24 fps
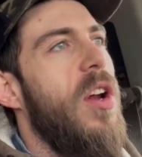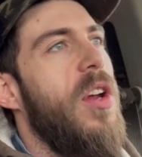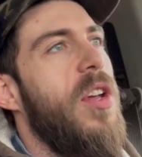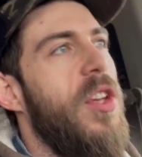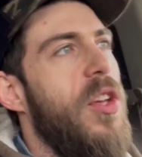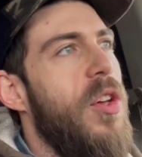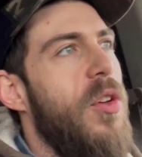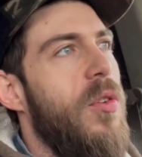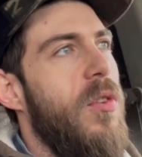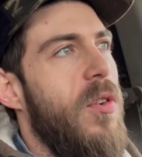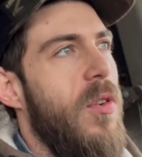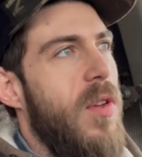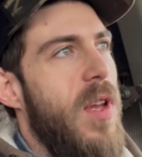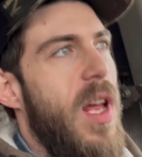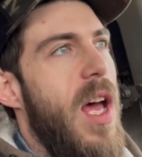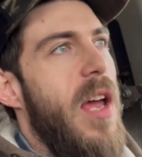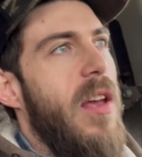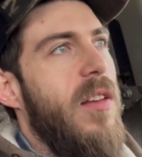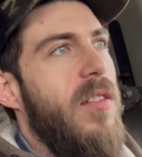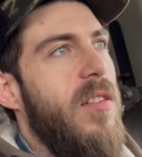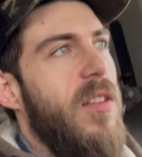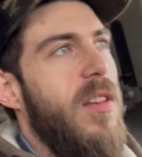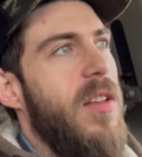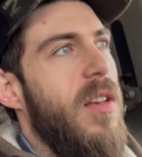
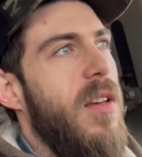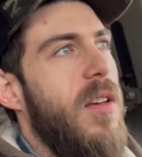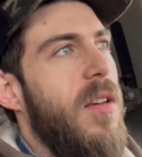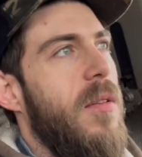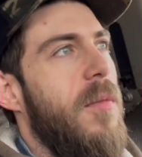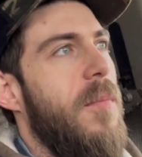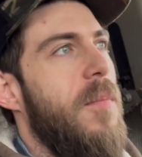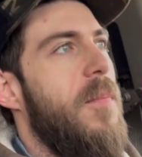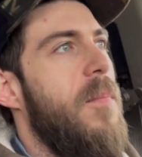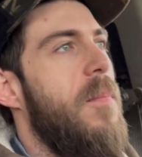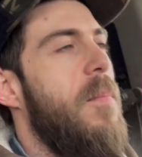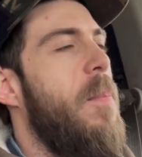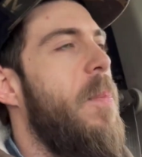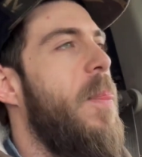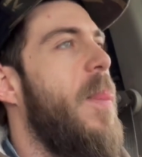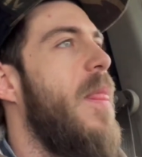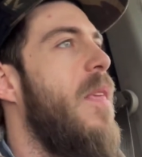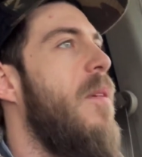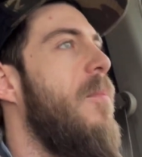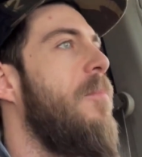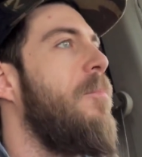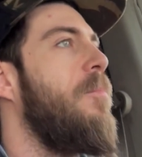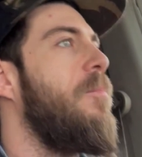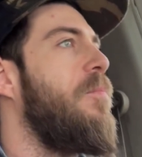utilizing it.
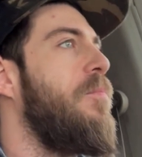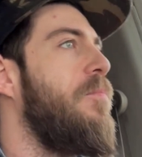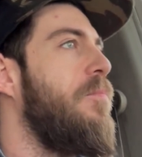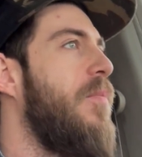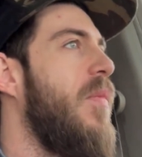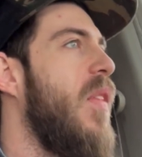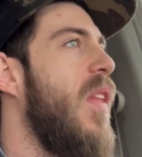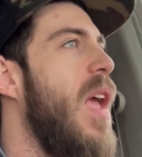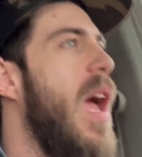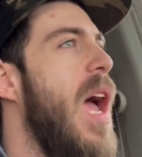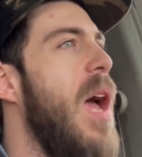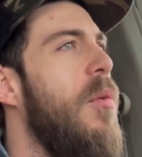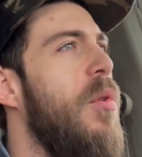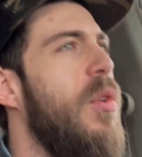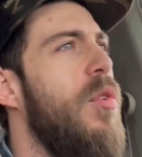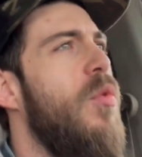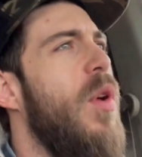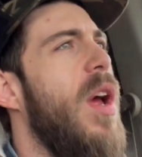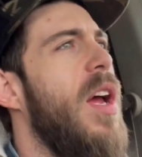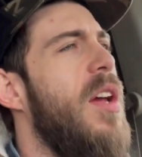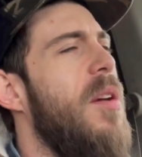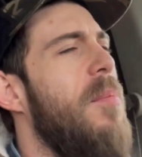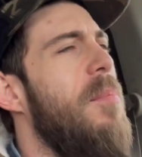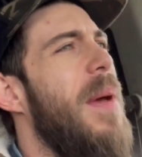I would
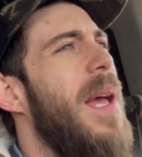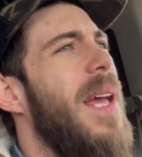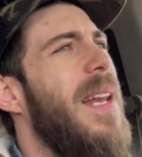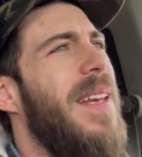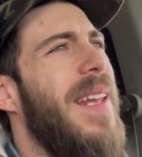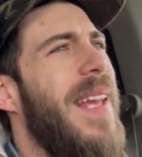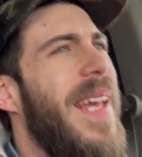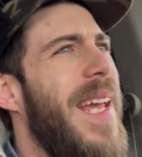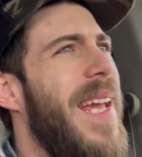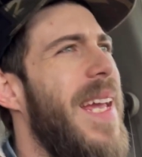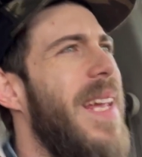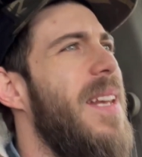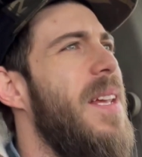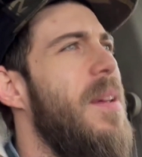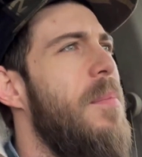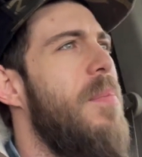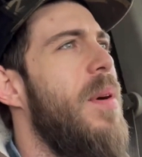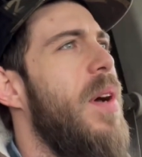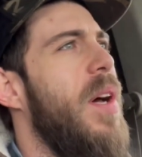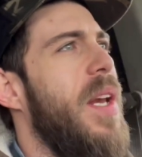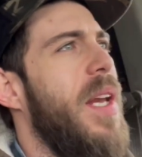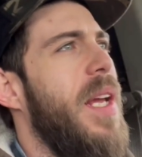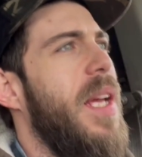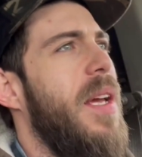recommend
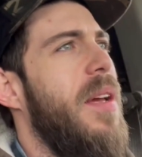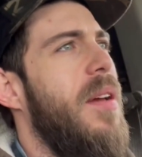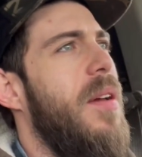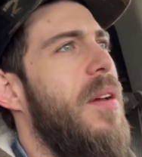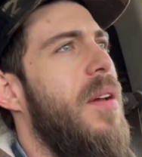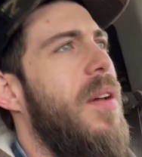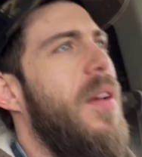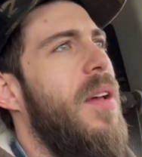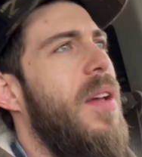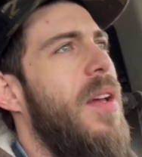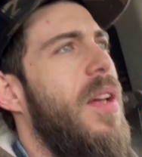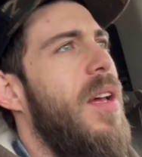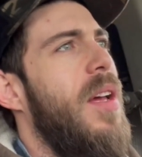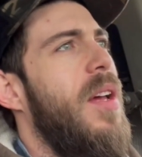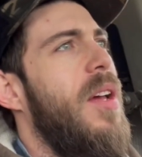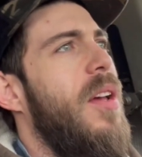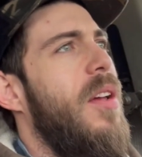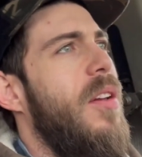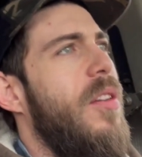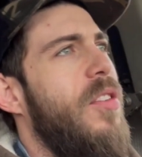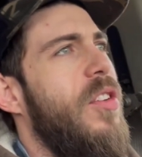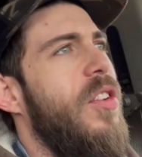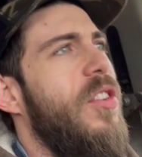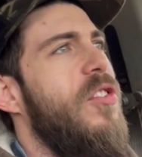anybody
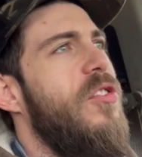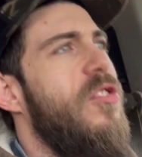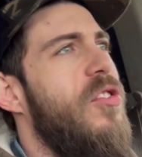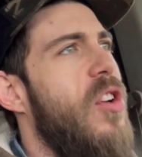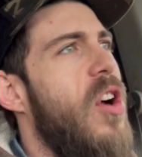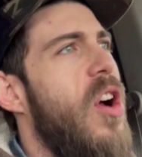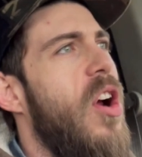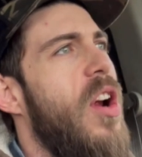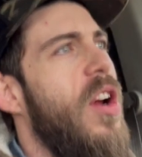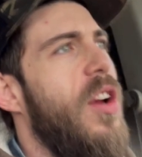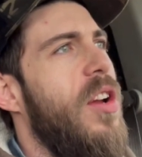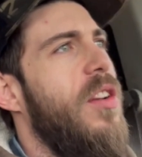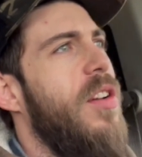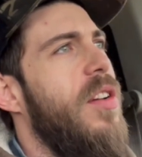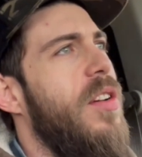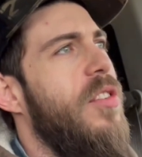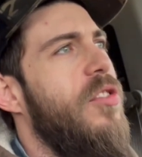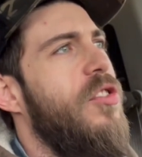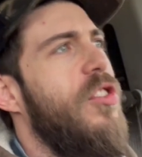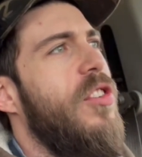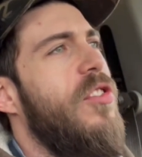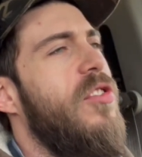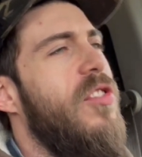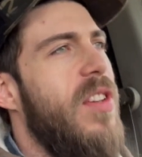to start
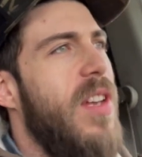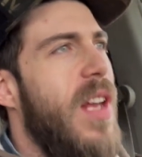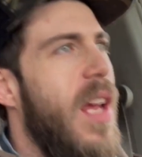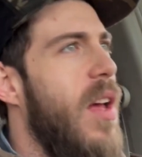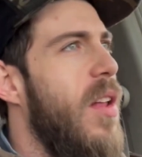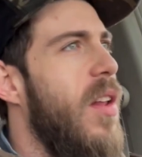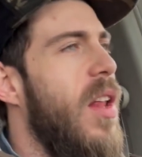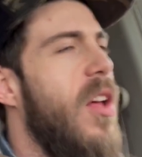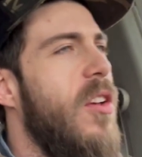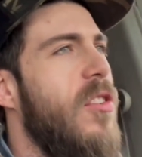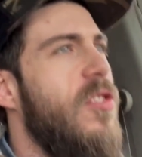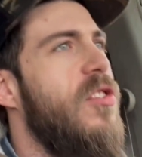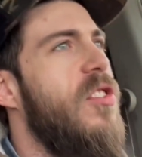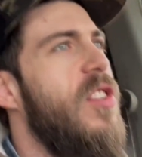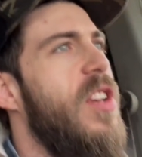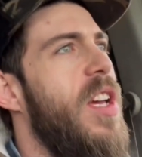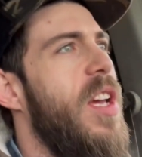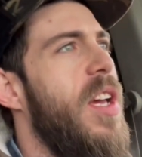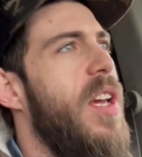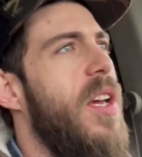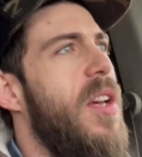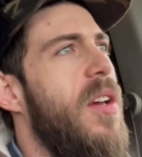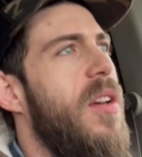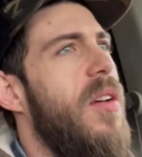just an
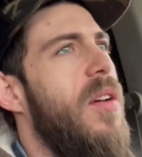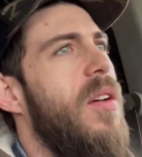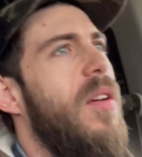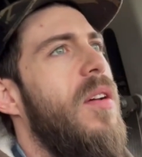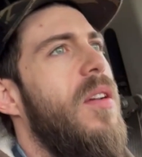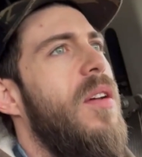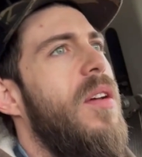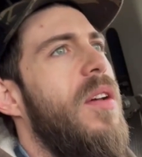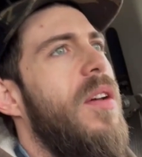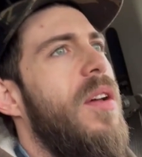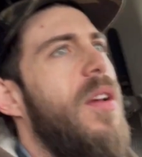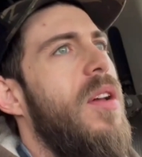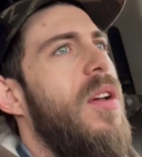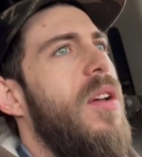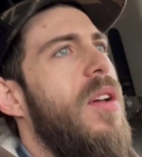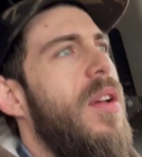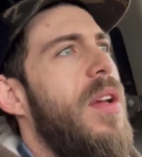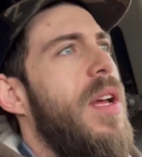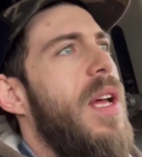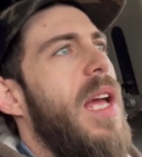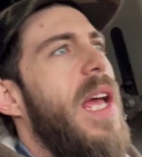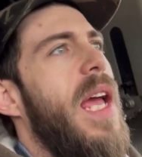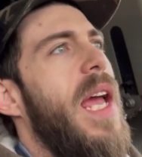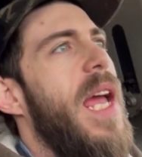LLC
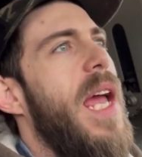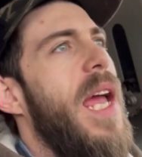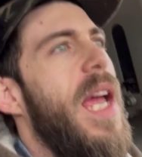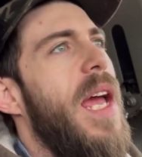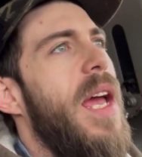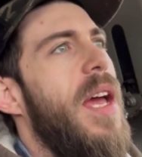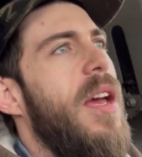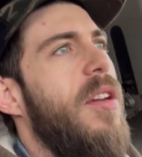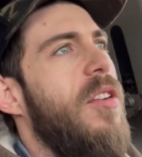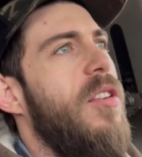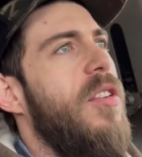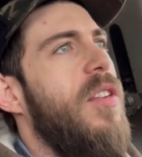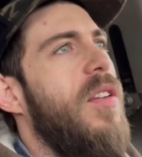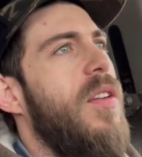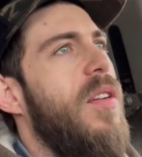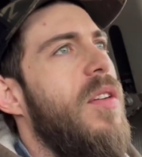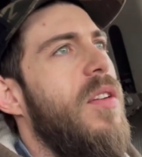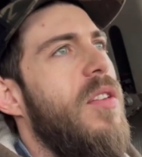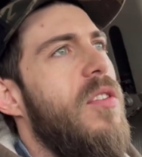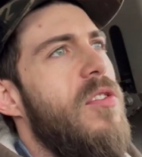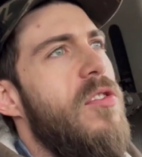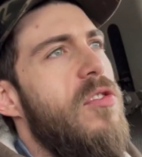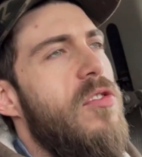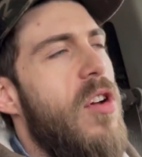and
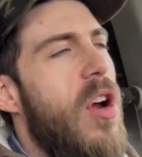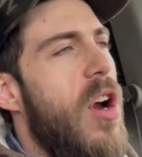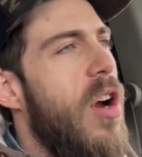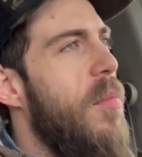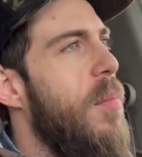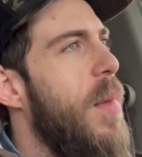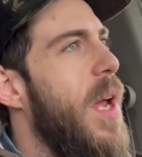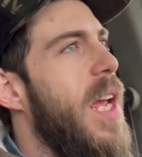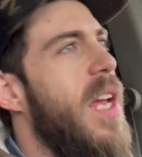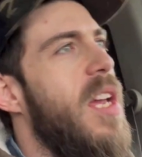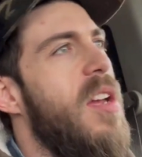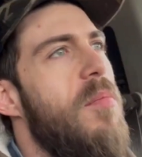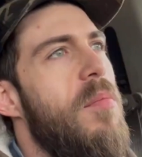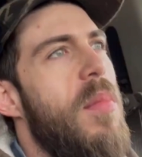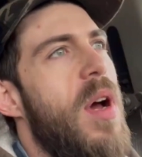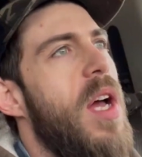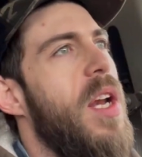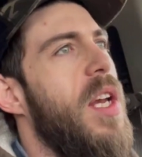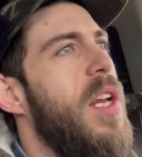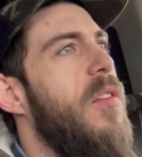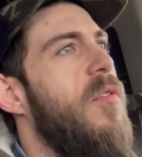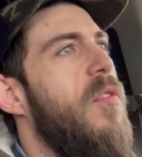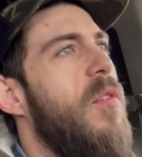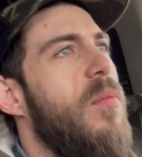start making
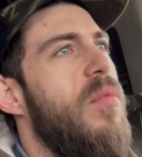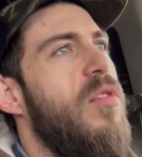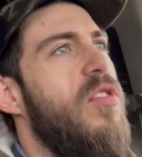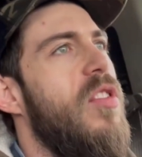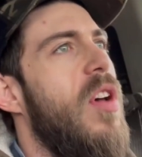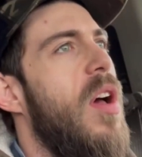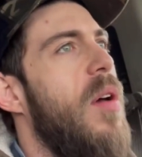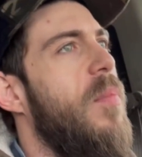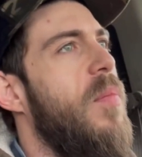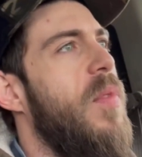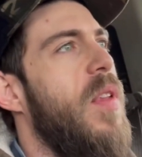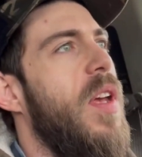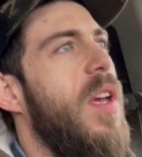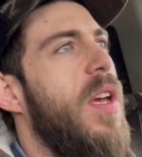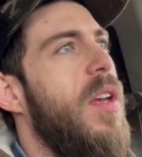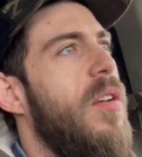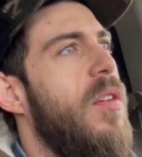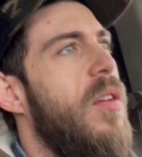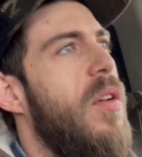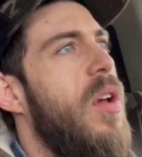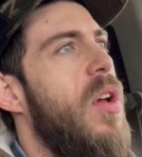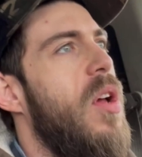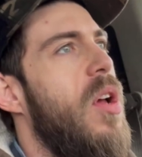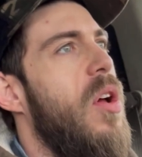money from something,
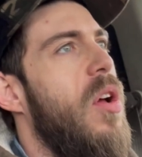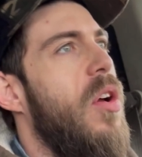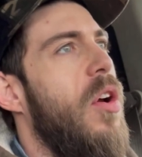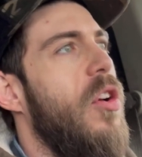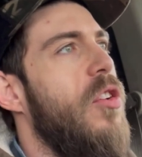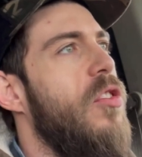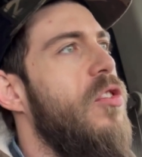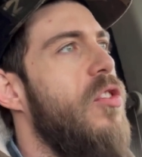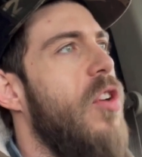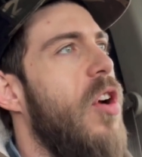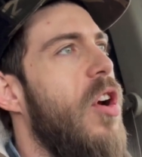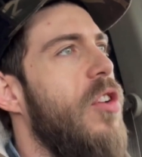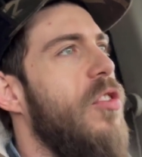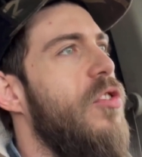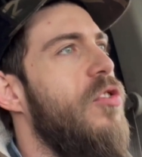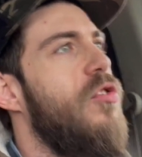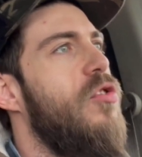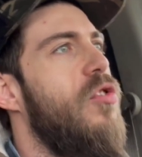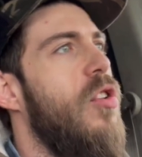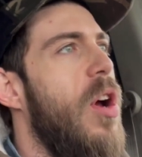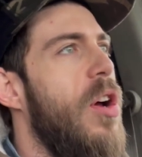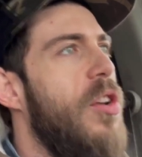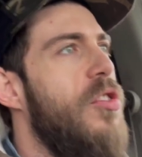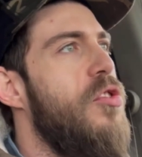or start
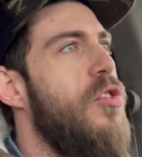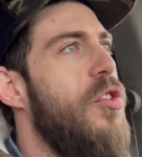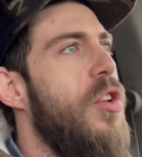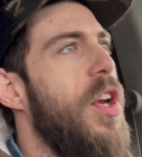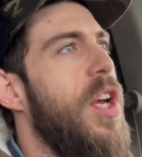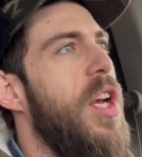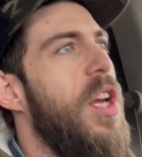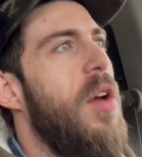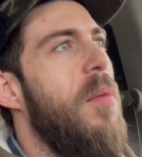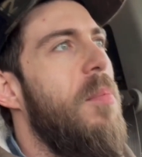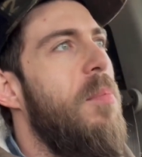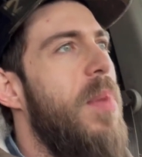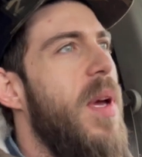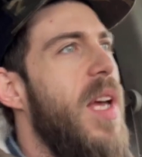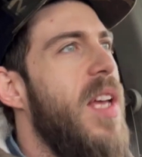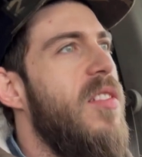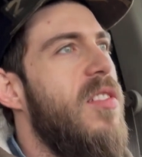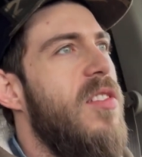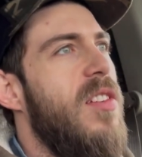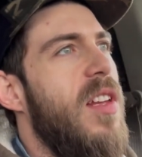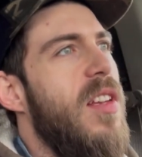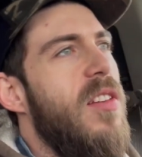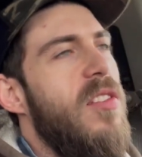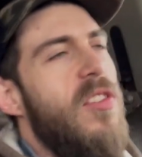structuring a
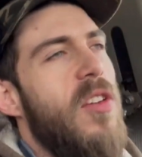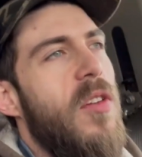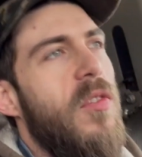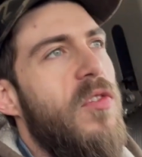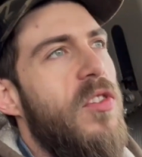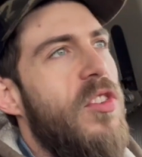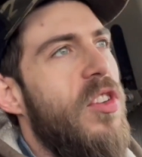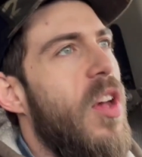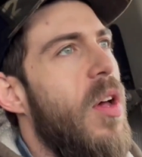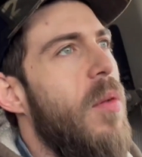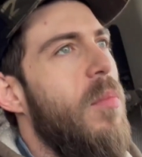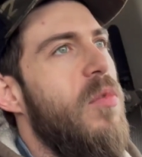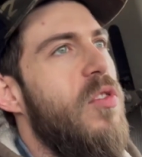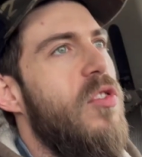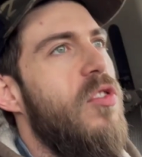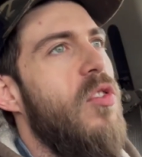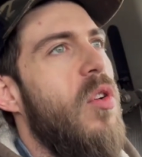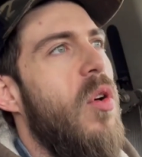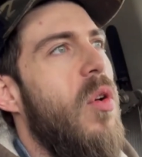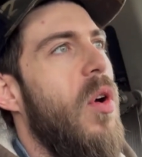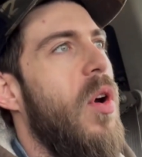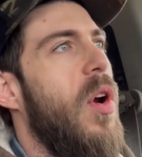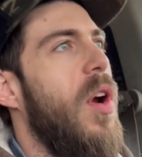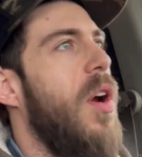business of some
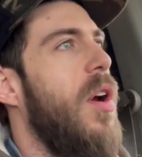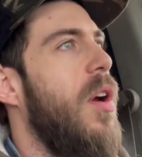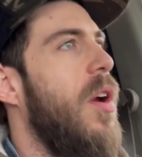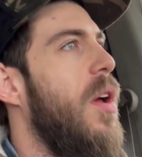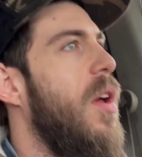sort.